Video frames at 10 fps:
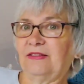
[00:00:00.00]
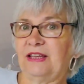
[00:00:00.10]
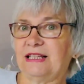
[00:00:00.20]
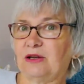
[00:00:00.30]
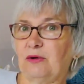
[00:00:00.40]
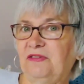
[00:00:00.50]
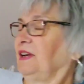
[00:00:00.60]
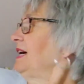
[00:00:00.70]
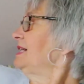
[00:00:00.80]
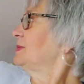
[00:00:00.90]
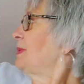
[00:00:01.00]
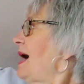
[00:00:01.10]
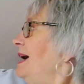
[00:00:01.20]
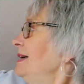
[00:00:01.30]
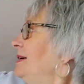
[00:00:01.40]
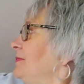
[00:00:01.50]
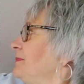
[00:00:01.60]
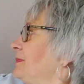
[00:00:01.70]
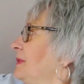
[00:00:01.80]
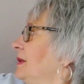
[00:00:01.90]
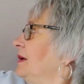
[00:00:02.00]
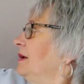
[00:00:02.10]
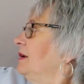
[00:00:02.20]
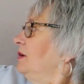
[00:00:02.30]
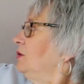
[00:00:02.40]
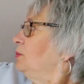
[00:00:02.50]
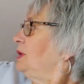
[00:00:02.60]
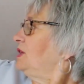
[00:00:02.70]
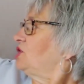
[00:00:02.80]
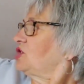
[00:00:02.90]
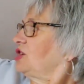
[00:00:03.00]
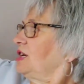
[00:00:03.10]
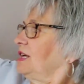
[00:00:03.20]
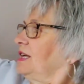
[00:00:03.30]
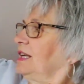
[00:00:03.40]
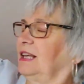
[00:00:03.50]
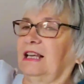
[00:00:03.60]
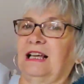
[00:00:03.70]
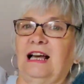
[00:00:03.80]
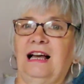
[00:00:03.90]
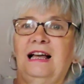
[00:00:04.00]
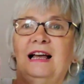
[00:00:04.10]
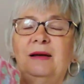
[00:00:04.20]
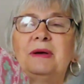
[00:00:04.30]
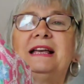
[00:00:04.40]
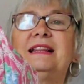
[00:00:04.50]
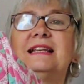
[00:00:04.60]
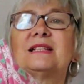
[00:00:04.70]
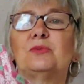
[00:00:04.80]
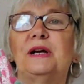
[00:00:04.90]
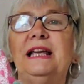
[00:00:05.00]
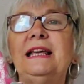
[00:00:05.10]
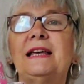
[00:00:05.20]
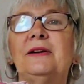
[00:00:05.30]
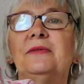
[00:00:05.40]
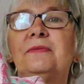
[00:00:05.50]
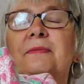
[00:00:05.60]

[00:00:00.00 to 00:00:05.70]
this overnight bag, which I made this week.